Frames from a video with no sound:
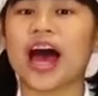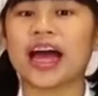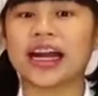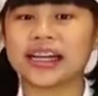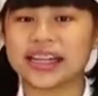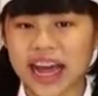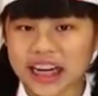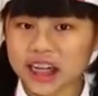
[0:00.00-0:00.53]

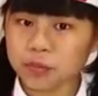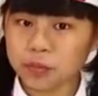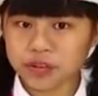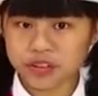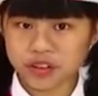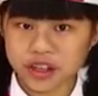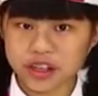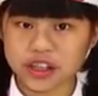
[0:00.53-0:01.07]
that
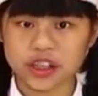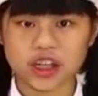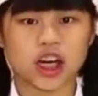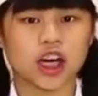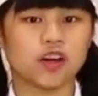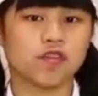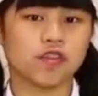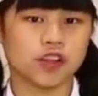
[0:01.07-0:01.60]
90%
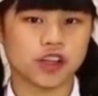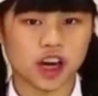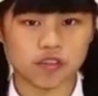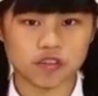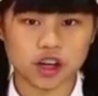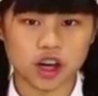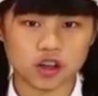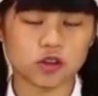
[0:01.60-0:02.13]
of the
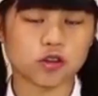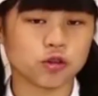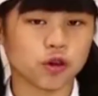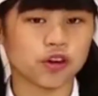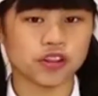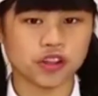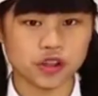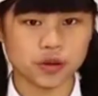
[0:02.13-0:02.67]
avocados
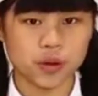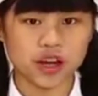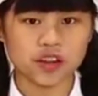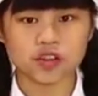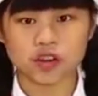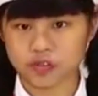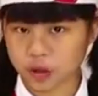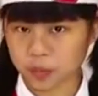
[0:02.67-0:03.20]
grown in the
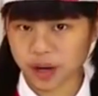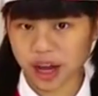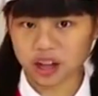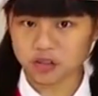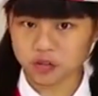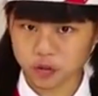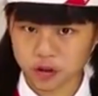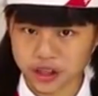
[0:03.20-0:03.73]
US are from
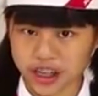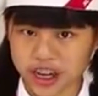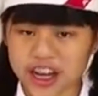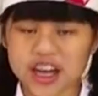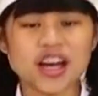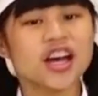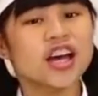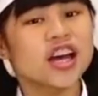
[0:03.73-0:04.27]

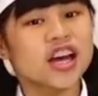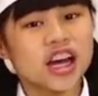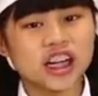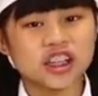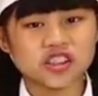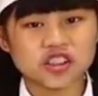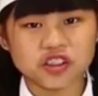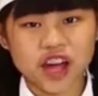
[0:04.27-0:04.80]
California?
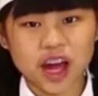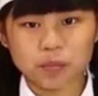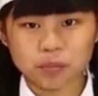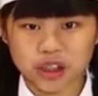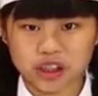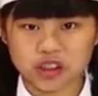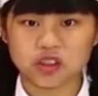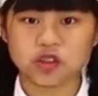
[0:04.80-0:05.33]
And so
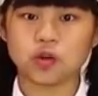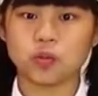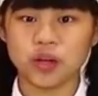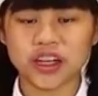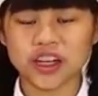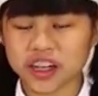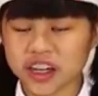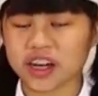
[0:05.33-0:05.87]
that means
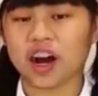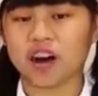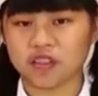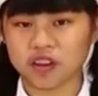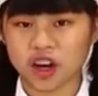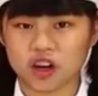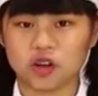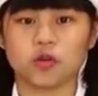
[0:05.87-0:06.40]
we can get
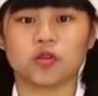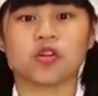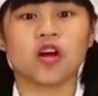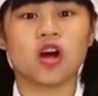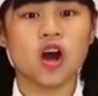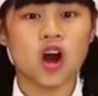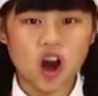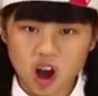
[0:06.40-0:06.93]
avocados
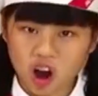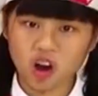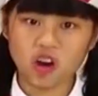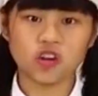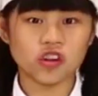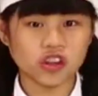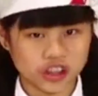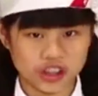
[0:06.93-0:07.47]

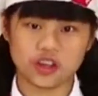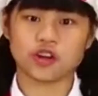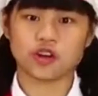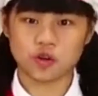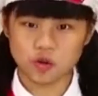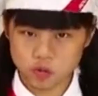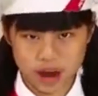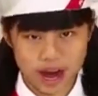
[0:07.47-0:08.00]
all
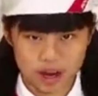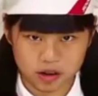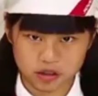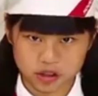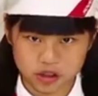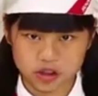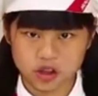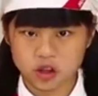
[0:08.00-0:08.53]
year
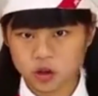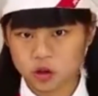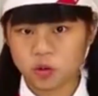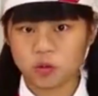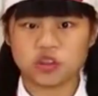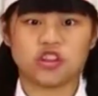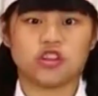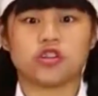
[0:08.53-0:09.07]
round,
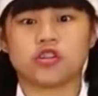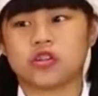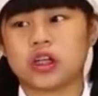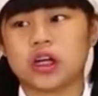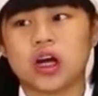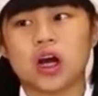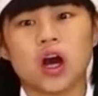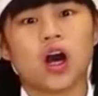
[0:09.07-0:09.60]
which
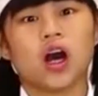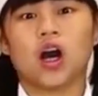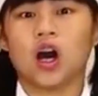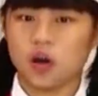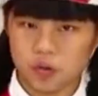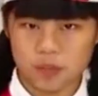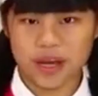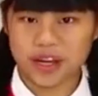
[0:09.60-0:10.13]
is
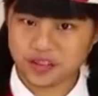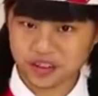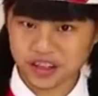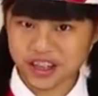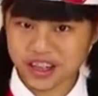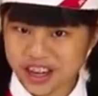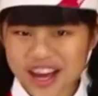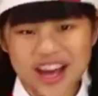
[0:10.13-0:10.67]

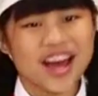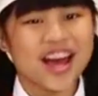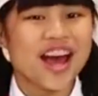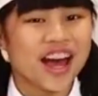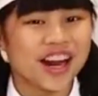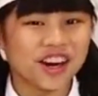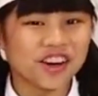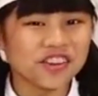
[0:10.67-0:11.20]
amazing.
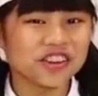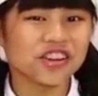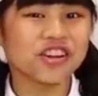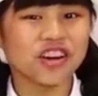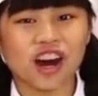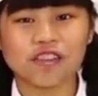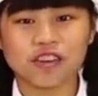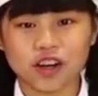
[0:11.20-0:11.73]
And
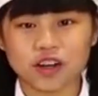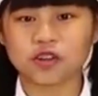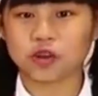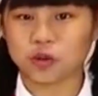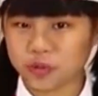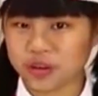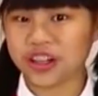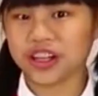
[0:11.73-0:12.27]
also,
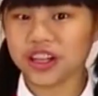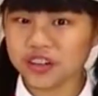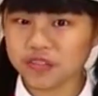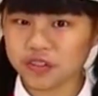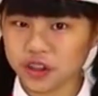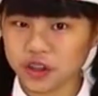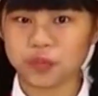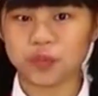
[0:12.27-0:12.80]
avocados are really
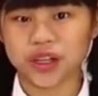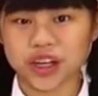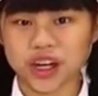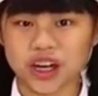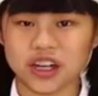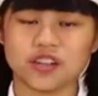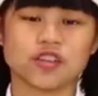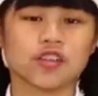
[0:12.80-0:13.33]
good for you
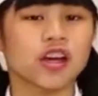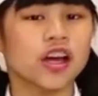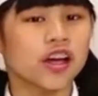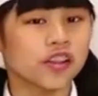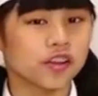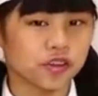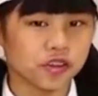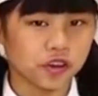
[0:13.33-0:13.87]
because
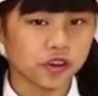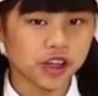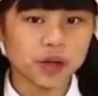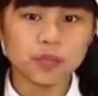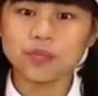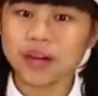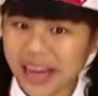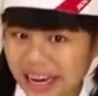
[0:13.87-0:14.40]
they're
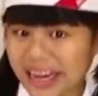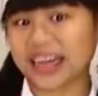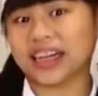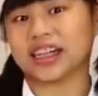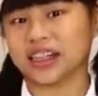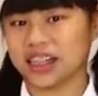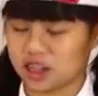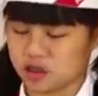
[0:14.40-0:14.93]
sodium
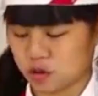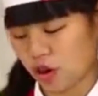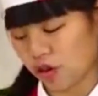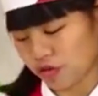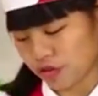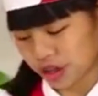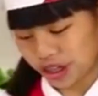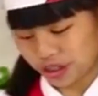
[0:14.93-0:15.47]
and
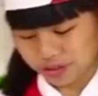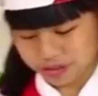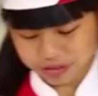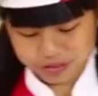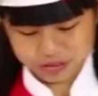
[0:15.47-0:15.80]
cholesterol free.